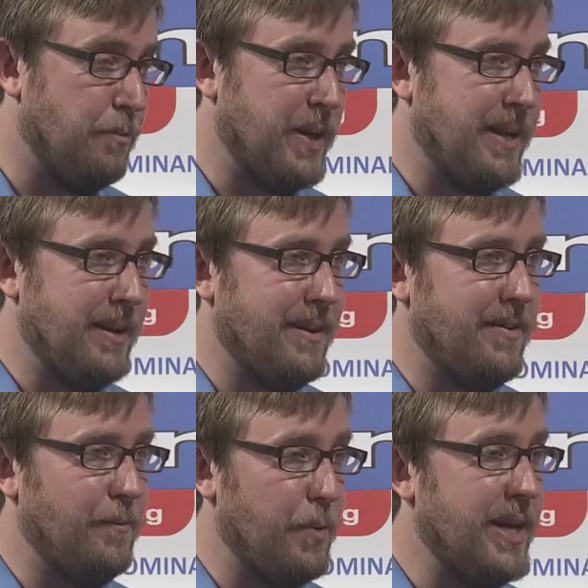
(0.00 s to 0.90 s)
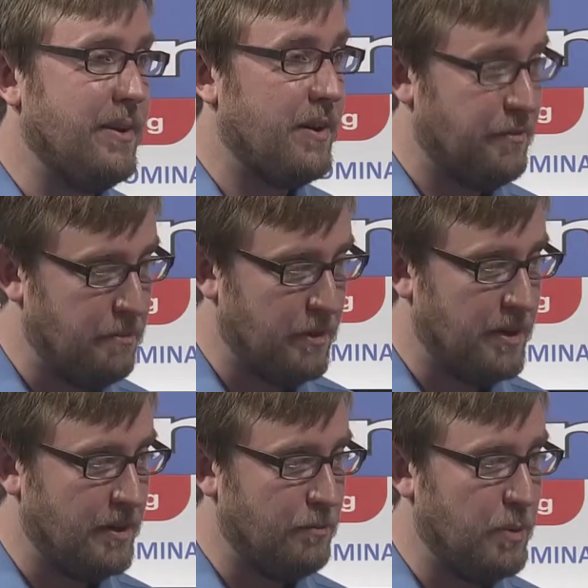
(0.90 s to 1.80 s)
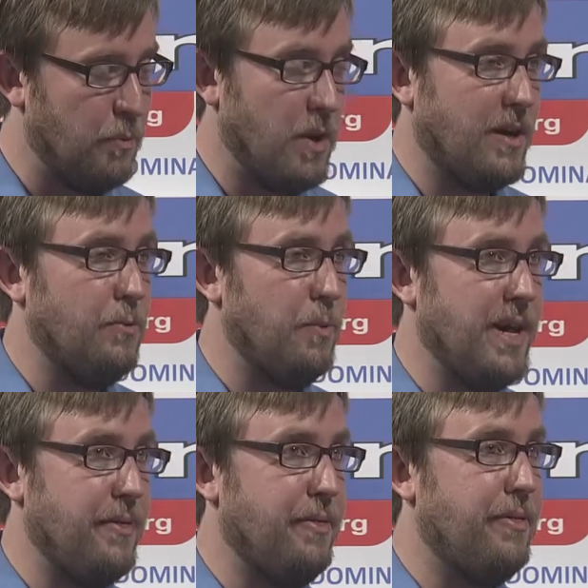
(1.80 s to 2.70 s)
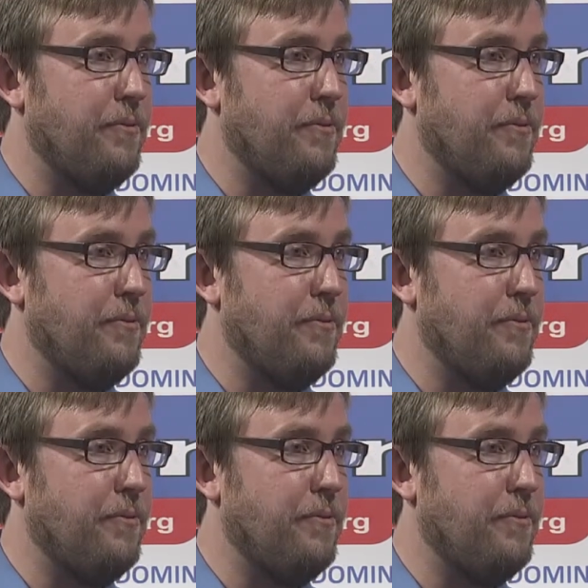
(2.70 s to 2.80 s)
we at OSPIRG will work with